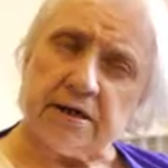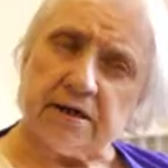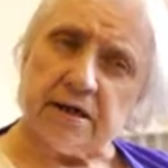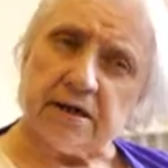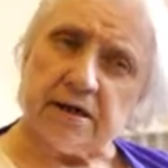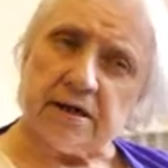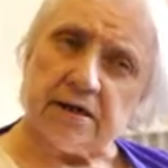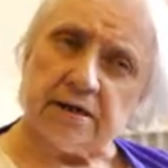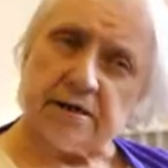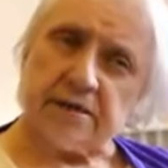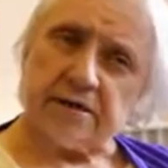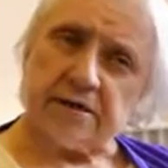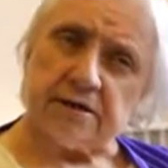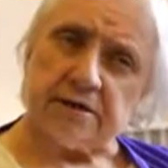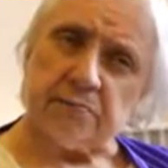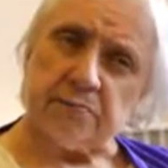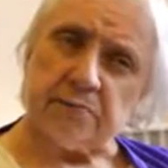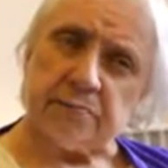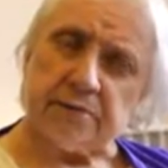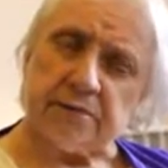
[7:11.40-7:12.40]
it's good
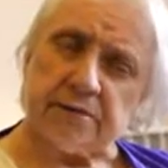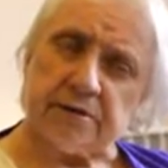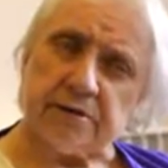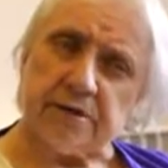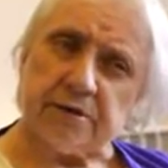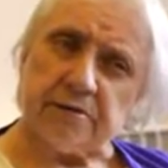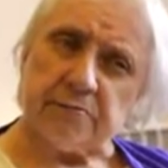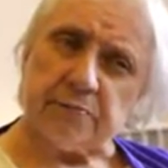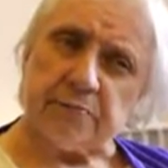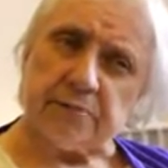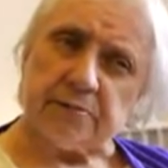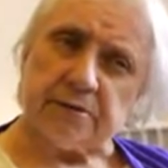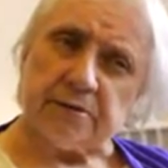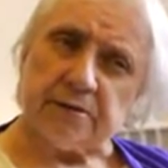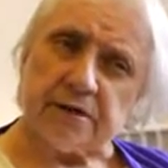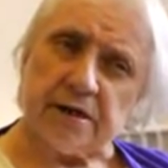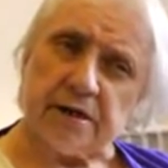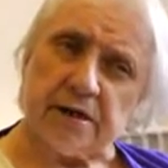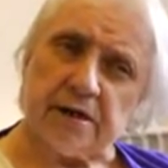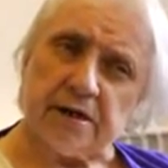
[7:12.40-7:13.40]
for
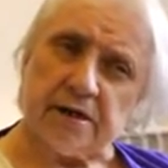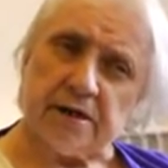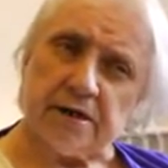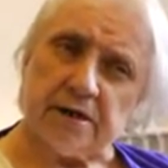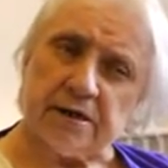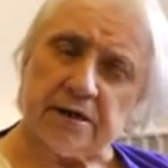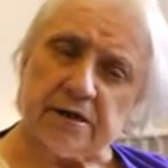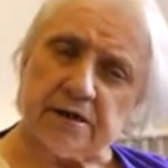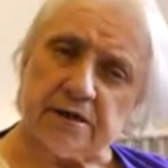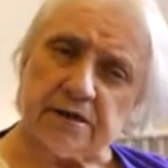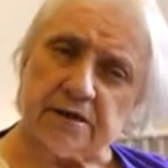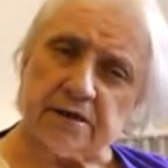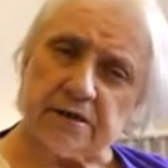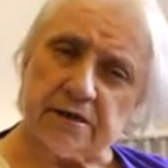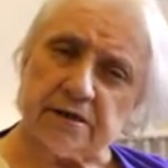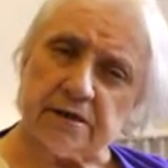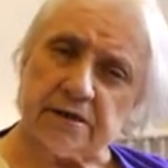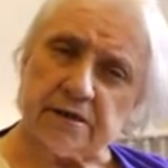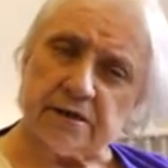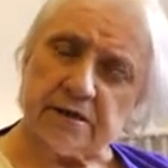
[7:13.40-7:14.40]
facial
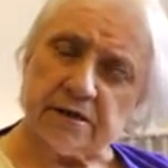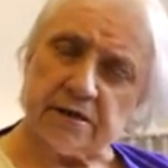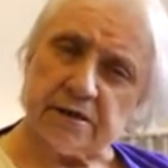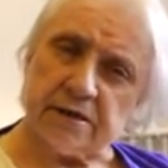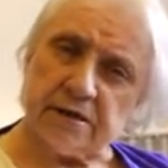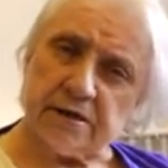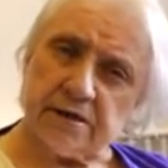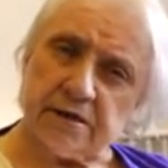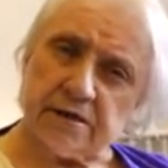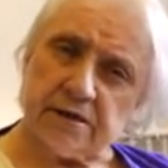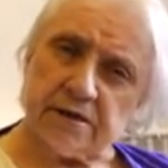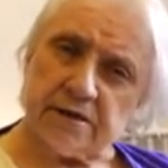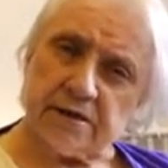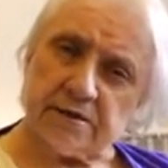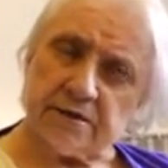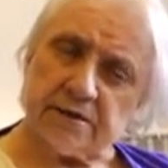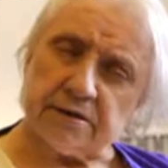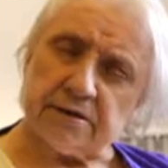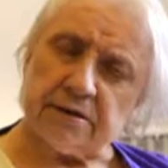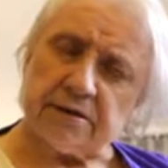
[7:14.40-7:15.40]
muscles, for your
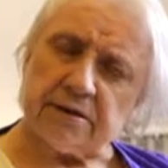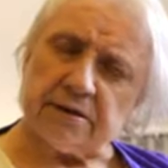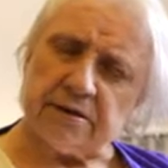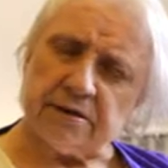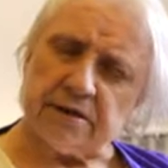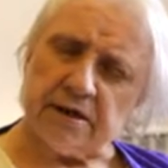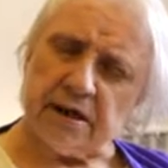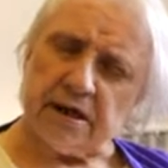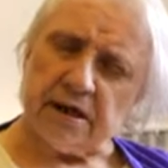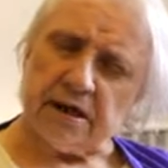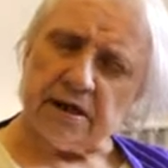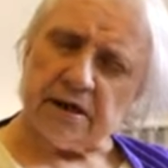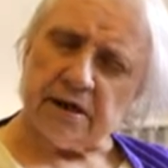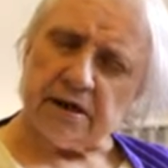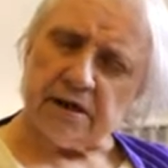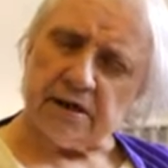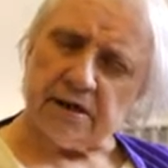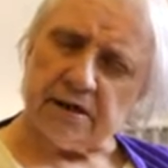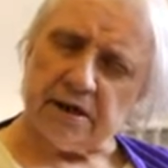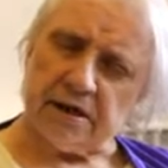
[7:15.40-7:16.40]
mouth, for your
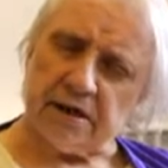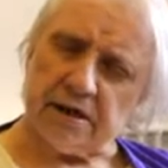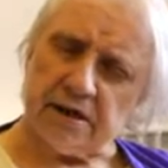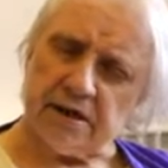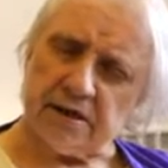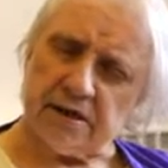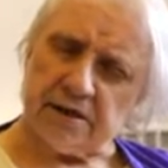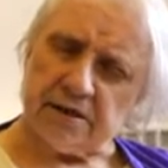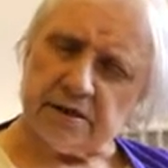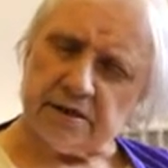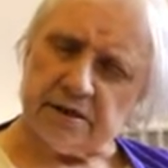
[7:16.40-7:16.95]
speech.